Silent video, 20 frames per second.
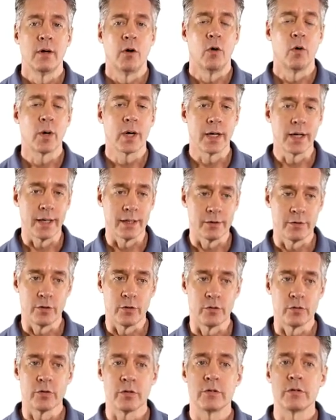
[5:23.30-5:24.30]
organize
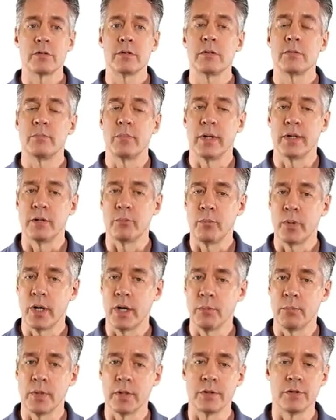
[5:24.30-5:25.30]
users by
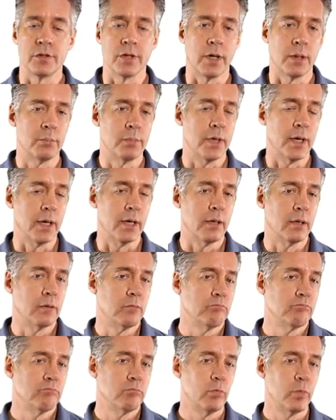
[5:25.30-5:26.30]
department, job
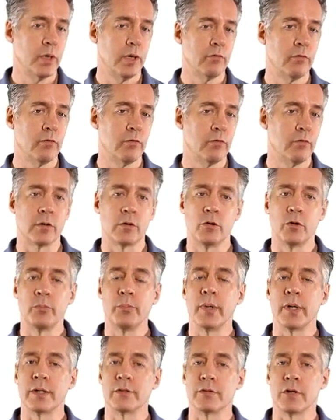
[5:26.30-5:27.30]
title, whatever the
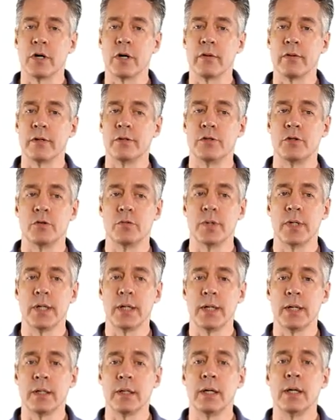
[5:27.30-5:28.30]
groupings are that you
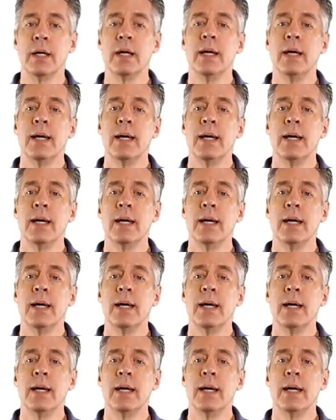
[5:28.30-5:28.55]
need.